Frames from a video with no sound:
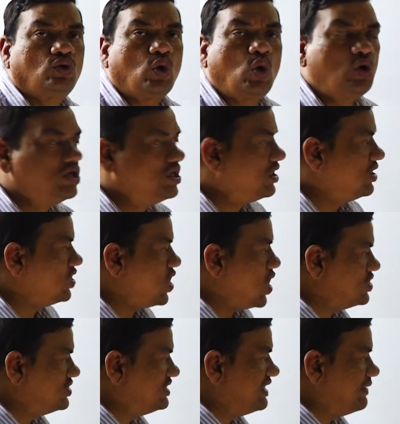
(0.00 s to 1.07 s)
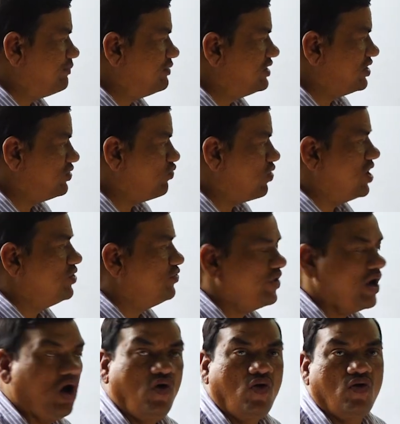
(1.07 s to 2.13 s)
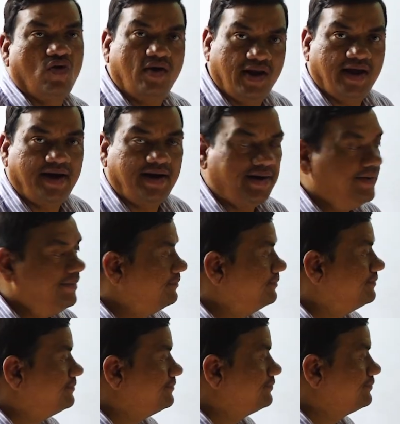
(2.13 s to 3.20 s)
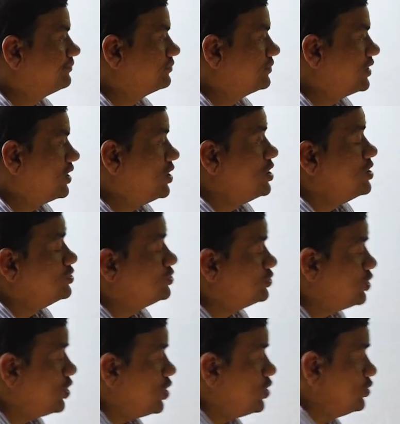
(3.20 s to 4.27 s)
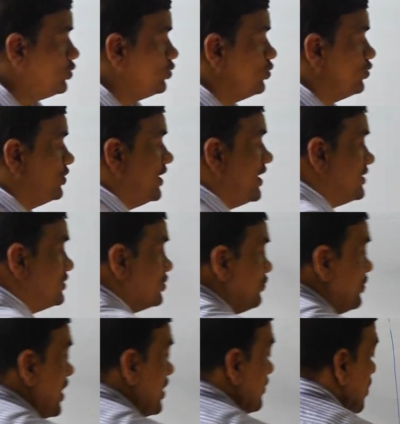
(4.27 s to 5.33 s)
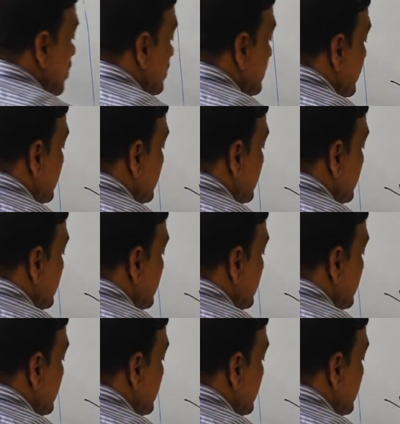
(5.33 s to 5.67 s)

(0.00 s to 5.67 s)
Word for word: total concept that what we have learned. So today, so we have called it